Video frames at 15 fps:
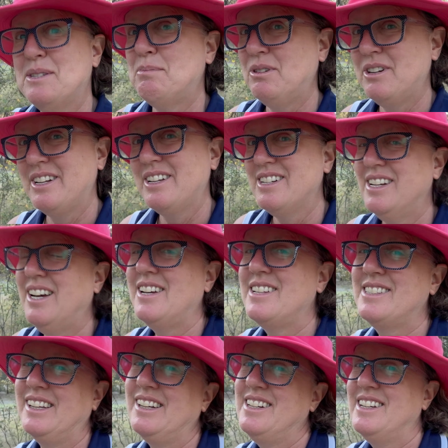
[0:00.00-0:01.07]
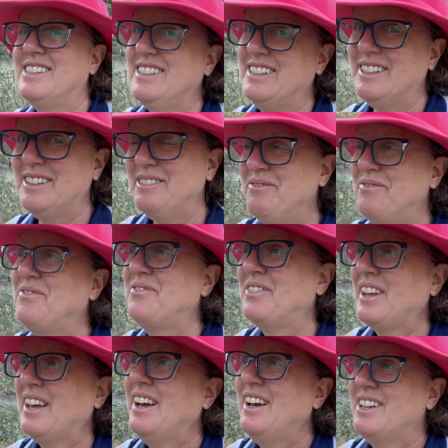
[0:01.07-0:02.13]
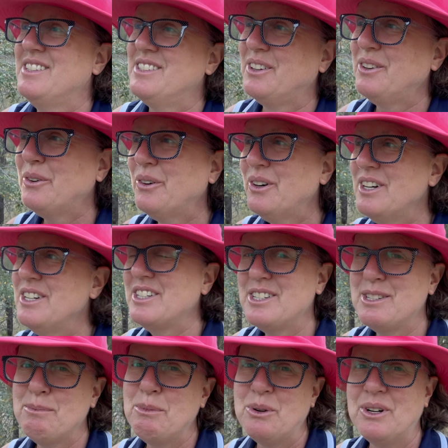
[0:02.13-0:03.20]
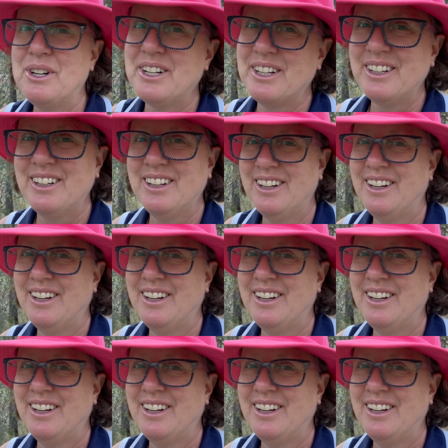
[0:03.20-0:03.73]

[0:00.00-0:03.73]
pretty enticing, doesn't it? It's a gorgeous morning.